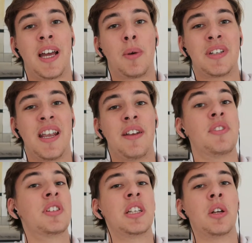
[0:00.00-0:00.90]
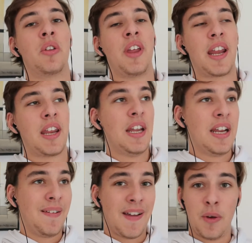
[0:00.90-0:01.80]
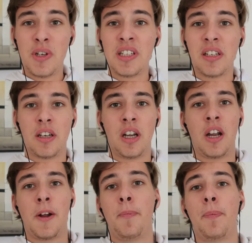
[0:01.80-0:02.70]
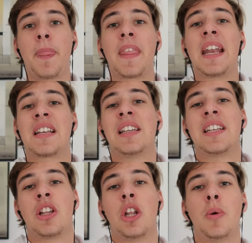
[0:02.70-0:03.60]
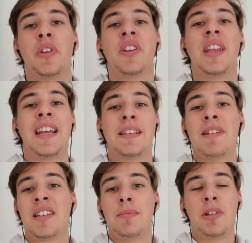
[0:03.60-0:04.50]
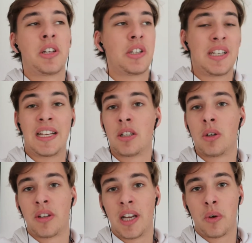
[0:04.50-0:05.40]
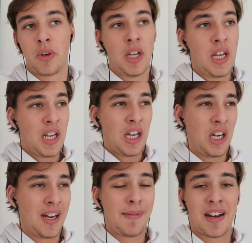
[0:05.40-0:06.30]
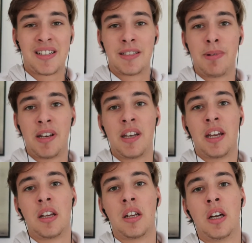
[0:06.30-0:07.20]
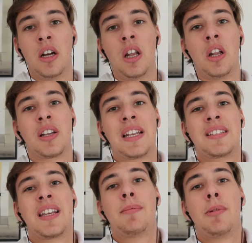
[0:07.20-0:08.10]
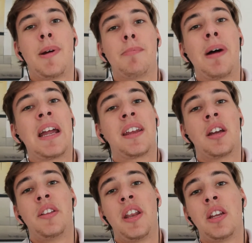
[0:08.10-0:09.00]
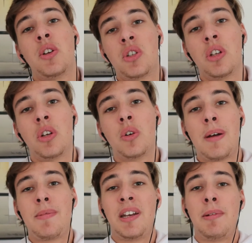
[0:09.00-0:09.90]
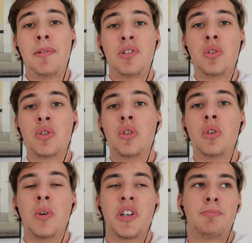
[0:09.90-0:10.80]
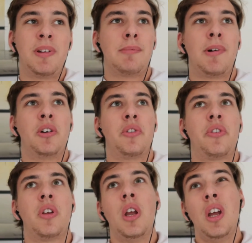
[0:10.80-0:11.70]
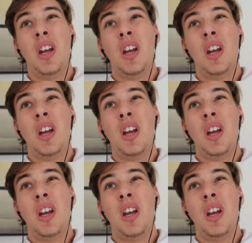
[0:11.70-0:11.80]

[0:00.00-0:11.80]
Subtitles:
calories every single day. Now the reason it actually is lower today is basically because it's lockdown. I'm actually spending a lot less time on my bike than I used to do. I mean, I pretty much used to spend about